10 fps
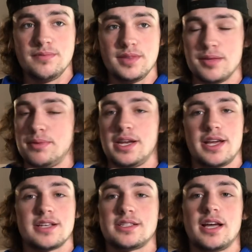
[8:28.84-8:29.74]
the media
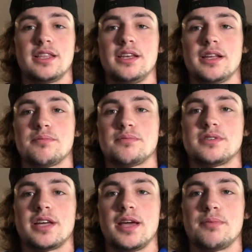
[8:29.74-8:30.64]
has nothing to
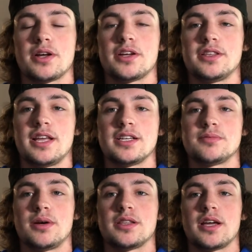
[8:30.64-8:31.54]
say but good things
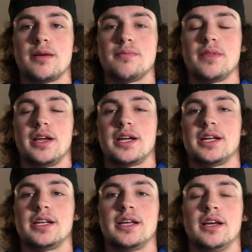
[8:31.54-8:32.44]
about them,
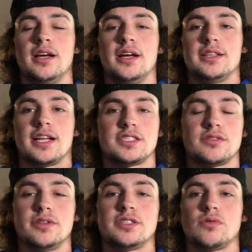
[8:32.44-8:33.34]
and that's the
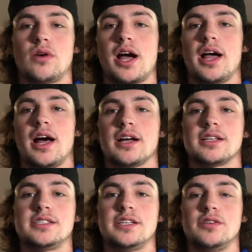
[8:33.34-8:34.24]
reason why I'll
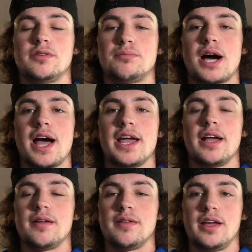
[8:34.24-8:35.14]
continue to buy
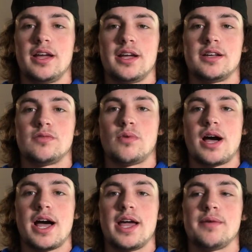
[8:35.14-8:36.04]
it and
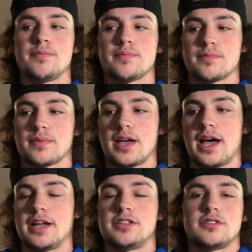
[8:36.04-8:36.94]
why
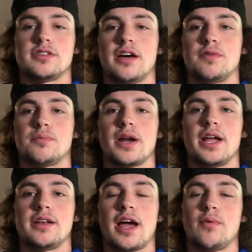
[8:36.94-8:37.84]
I just love the
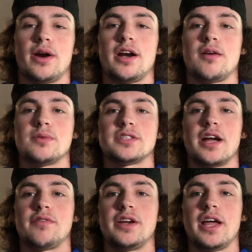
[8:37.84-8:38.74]
brand. I wear it almost
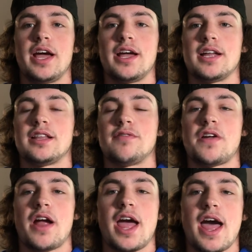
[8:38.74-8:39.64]
every day. I love
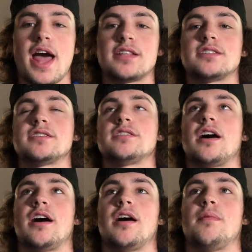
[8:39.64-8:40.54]
their hats.
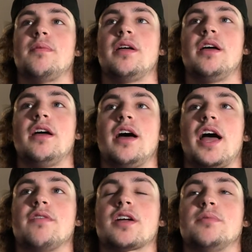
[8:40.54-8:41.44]
I
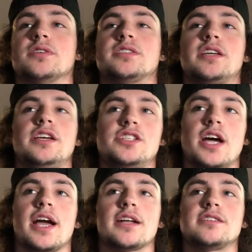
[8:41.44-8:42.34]
have a couple ski
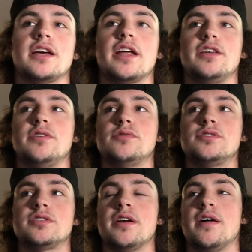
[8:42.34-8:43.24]
jackets that I
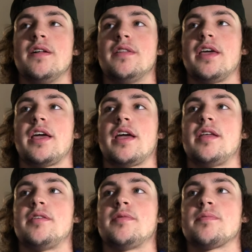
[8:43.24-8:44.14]
use, and